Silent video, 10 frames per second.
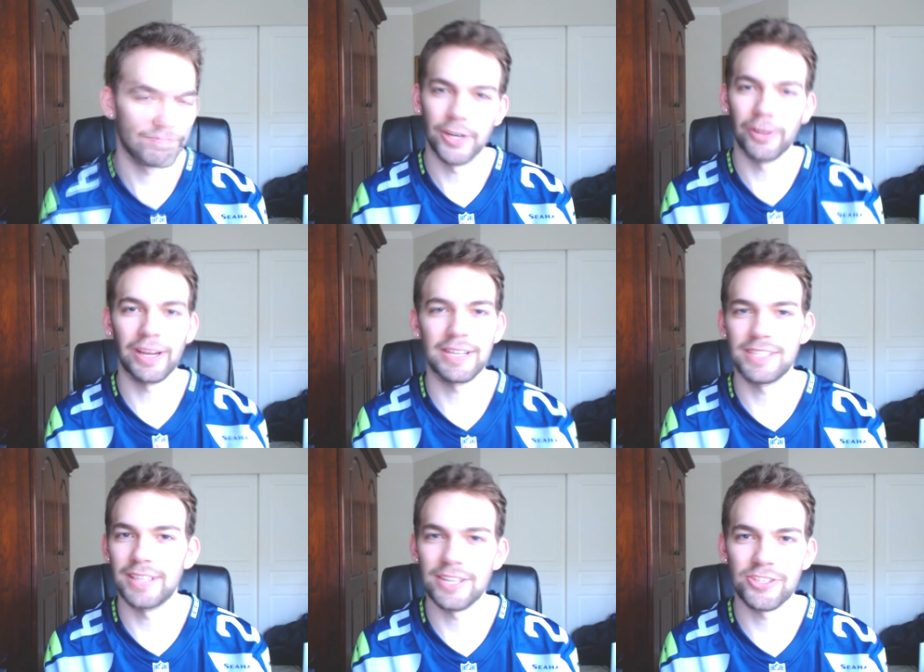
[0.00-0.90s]
I
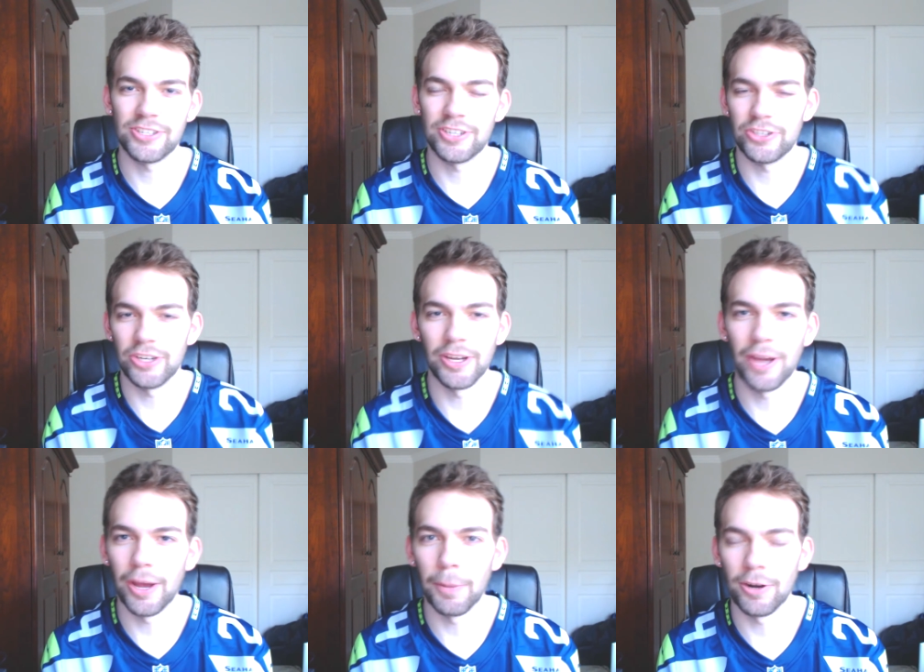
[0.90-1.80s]
said, that's just such
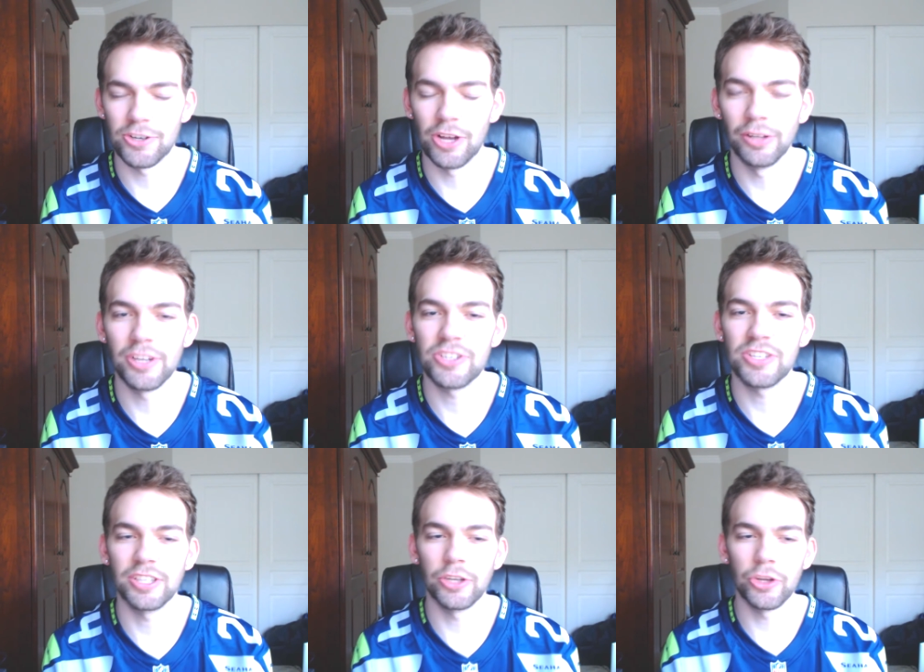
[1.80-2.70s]
a Marshawn Lynch
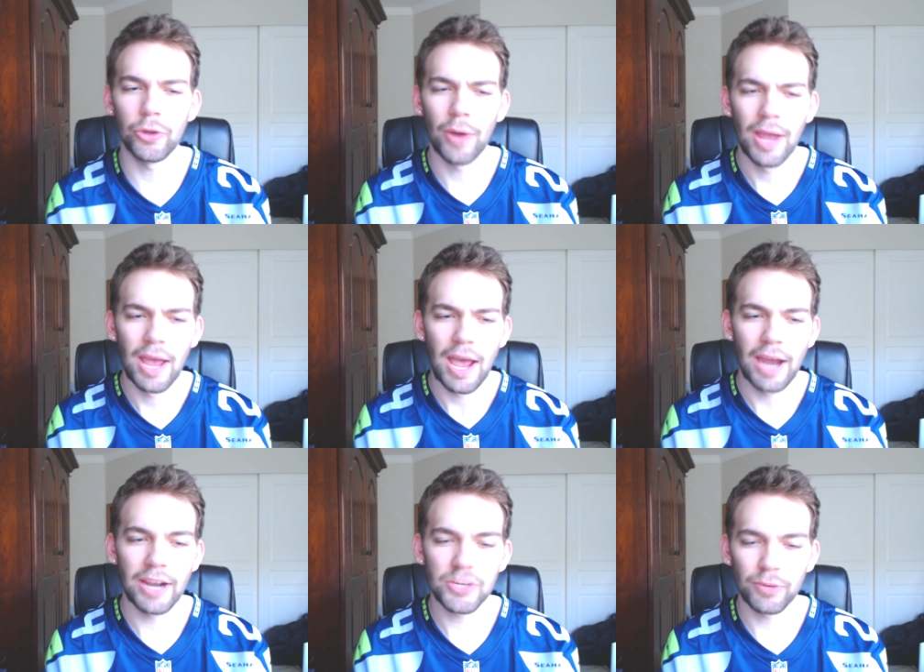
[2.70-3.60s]
thing to do.
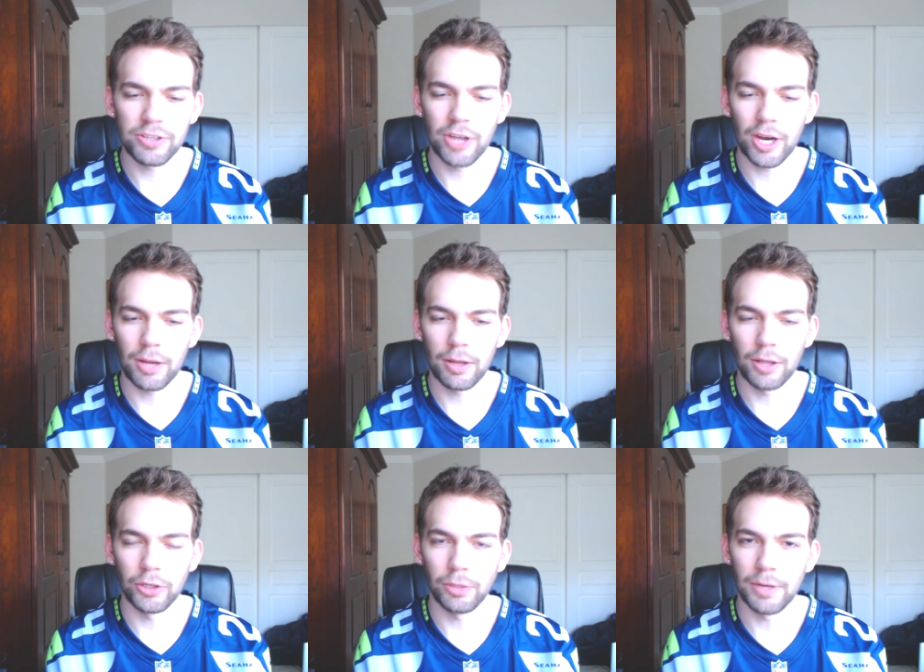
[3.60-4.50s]
And I just want to talk a
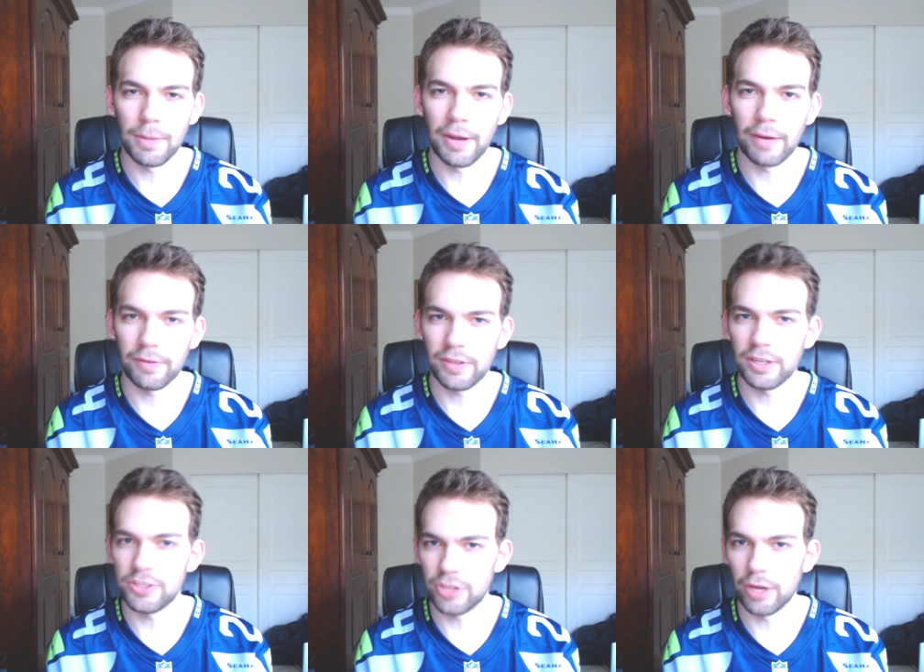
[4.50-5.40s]
little bit about everything
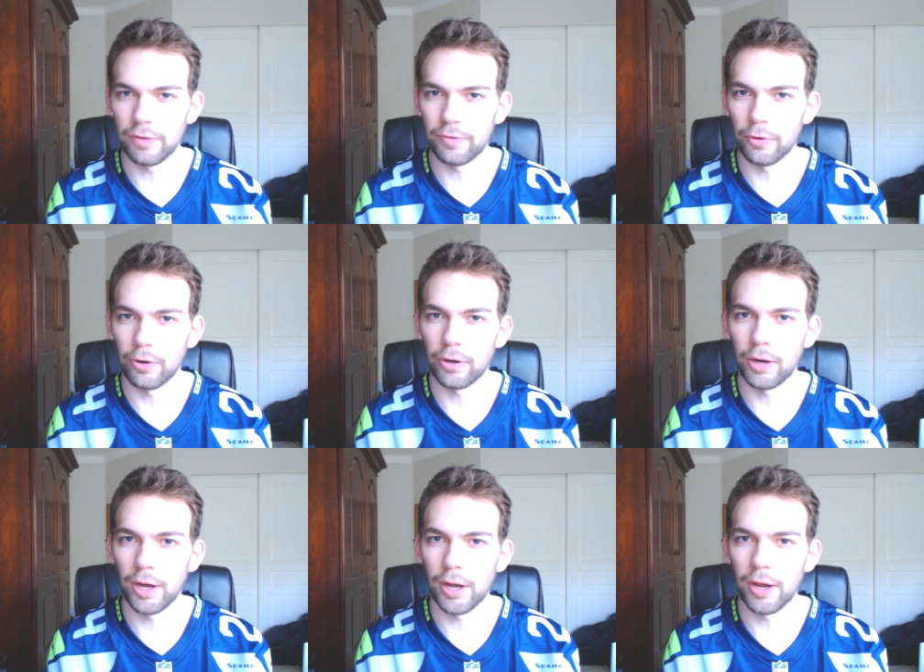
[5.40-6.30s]
he's done
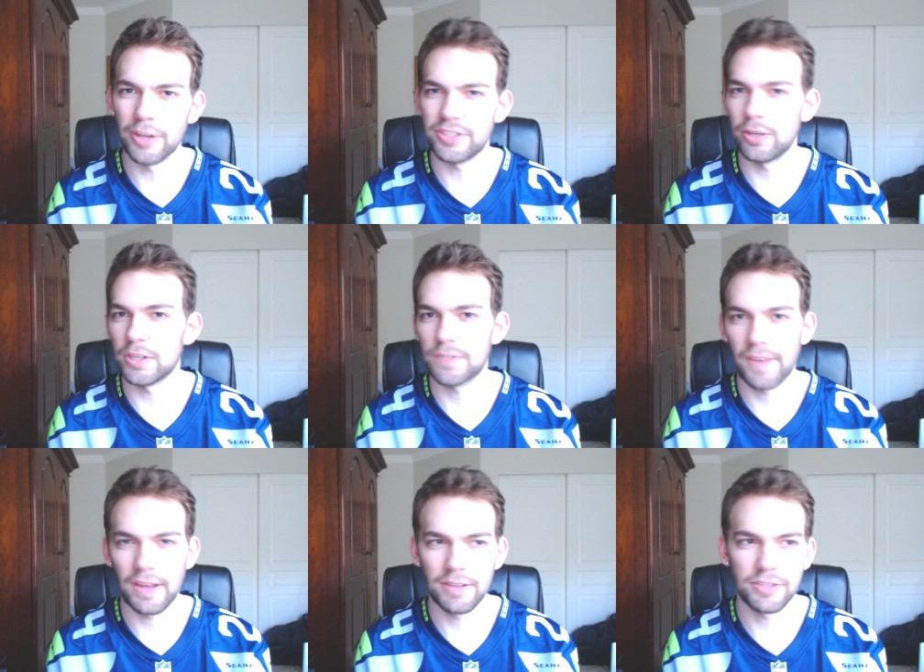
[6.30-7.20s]
for us Seahawks
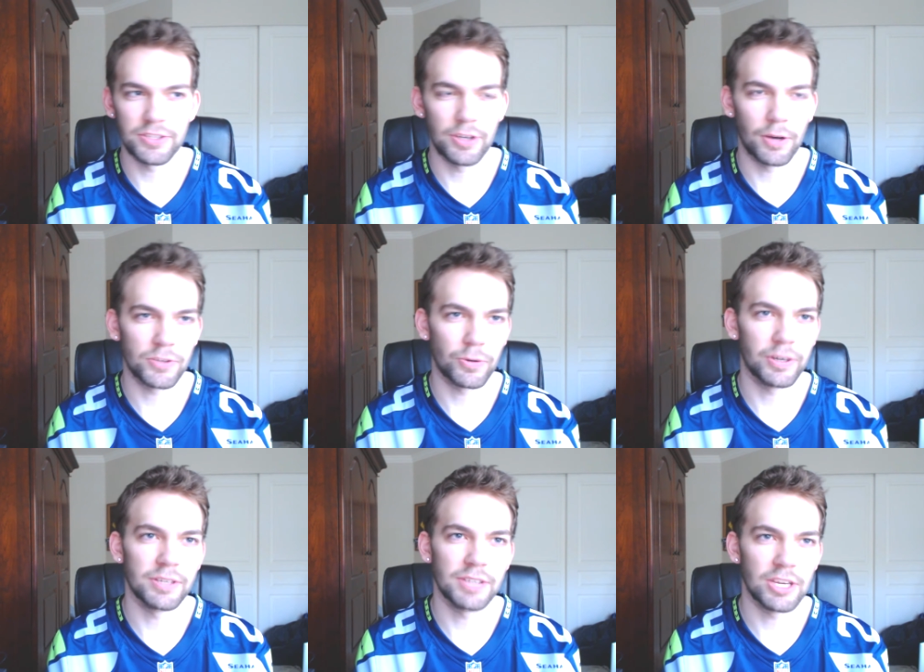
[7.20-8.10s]
fans, the Seahawks
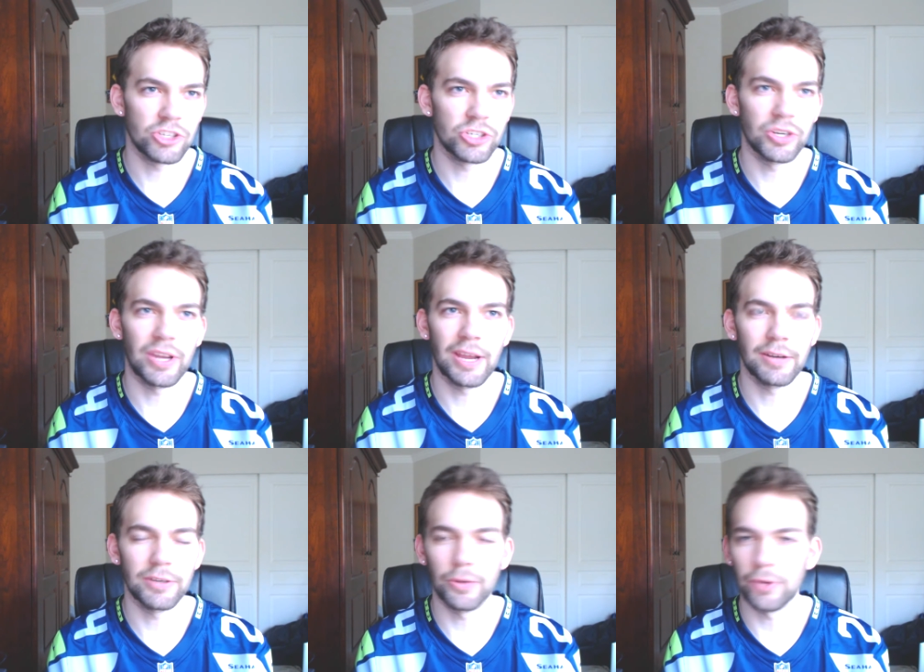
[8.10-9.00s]
organization,
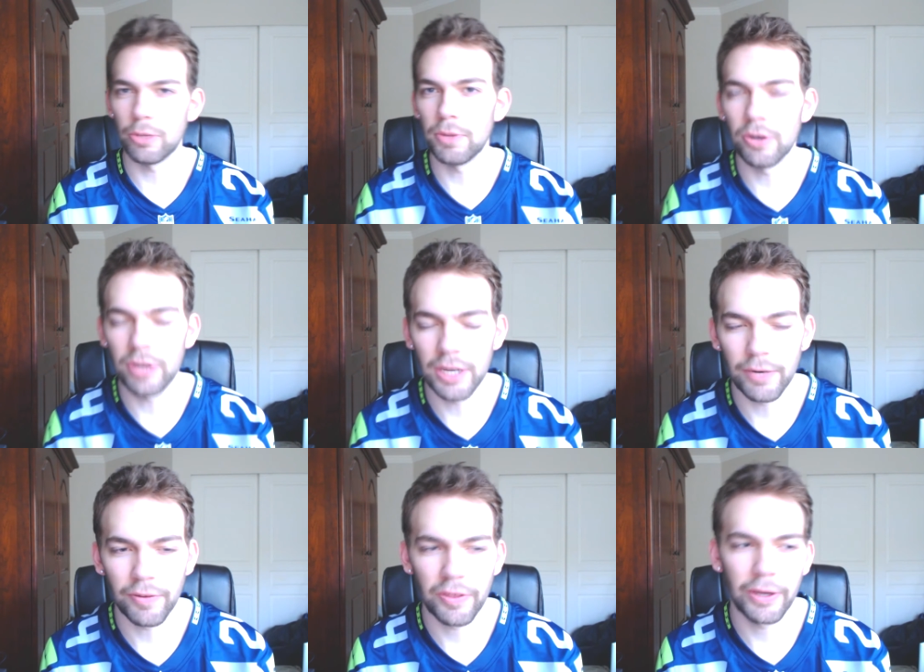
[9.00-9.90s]
and, the community and
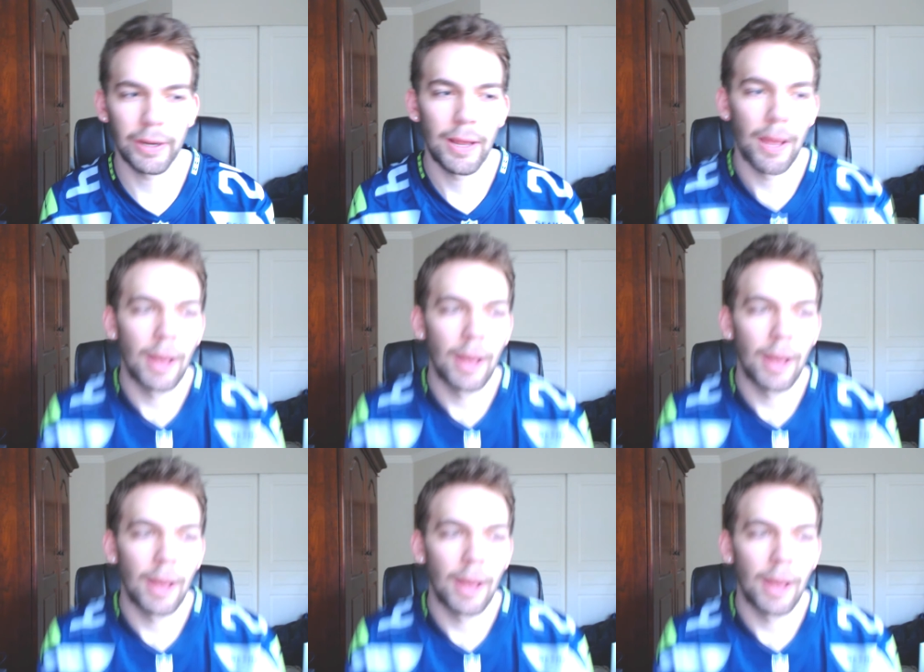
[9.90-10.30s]
everything.